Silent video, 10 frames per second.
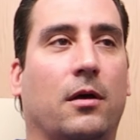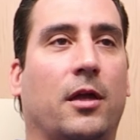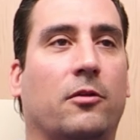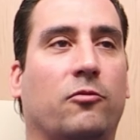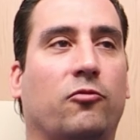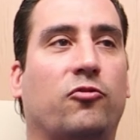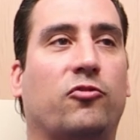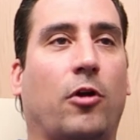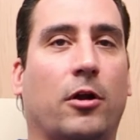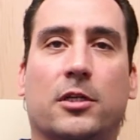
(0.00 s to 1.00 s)
and
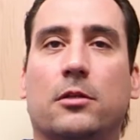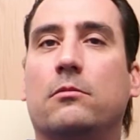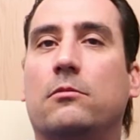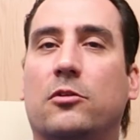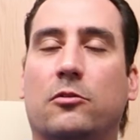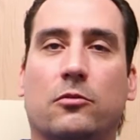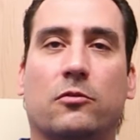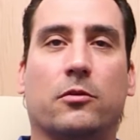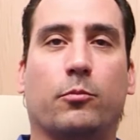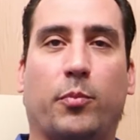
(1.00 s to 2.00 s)
starting to do
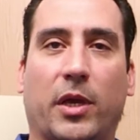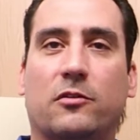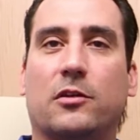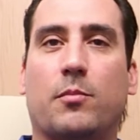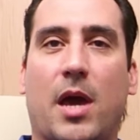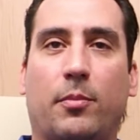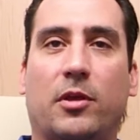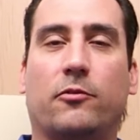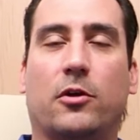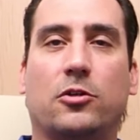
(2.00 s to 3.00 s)
some basic
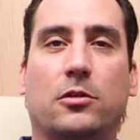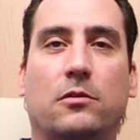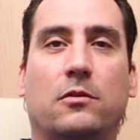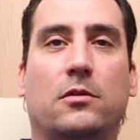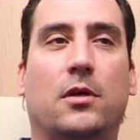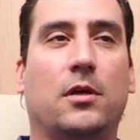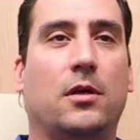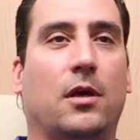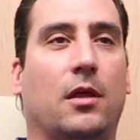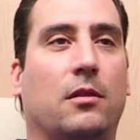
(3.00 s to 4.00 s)
mapping functions.
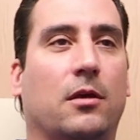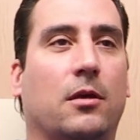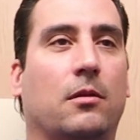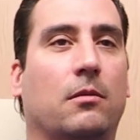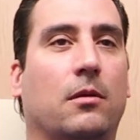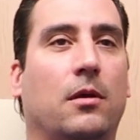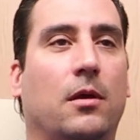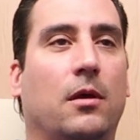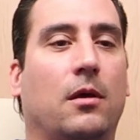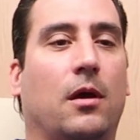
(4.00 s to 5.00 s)
And then
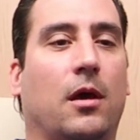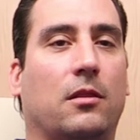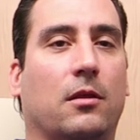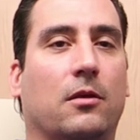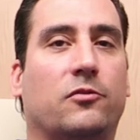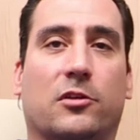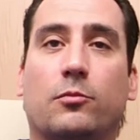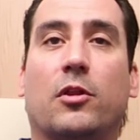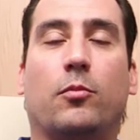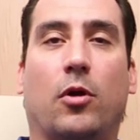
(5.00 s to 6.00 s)
at the
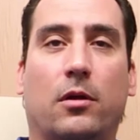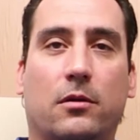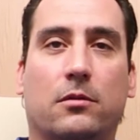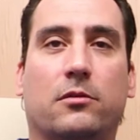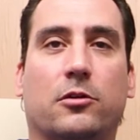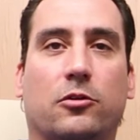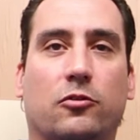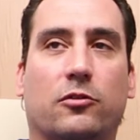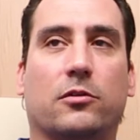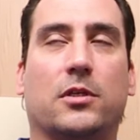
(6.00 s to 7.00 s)
6-month mark, they're
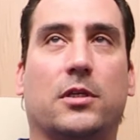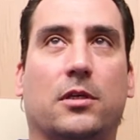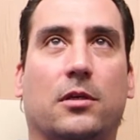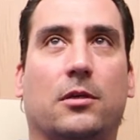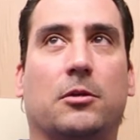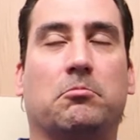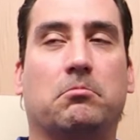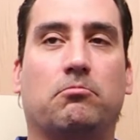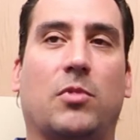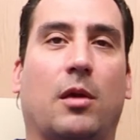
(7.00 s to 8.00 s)
usually
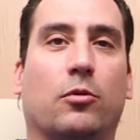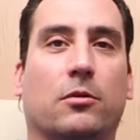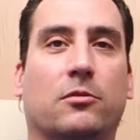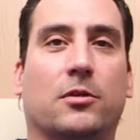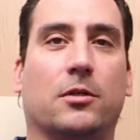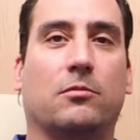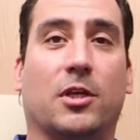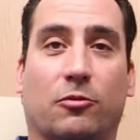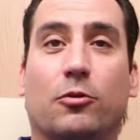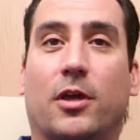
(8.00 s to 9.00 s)
able to
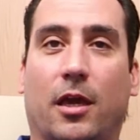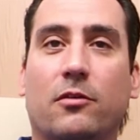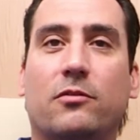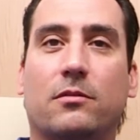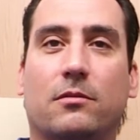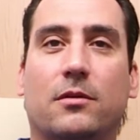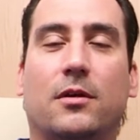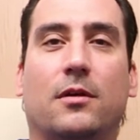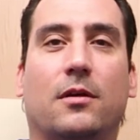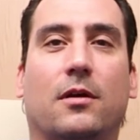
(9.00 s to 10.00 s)
get through a case,
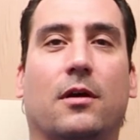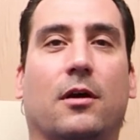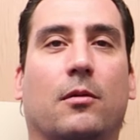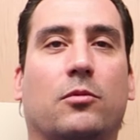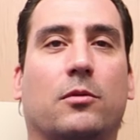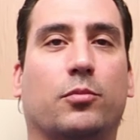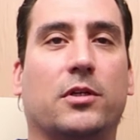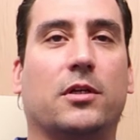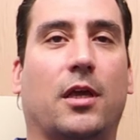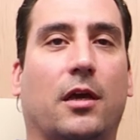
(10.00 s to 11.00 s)

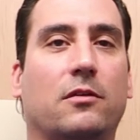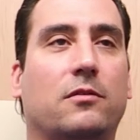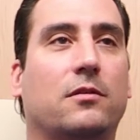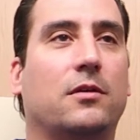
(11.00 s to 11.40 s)
complete a case.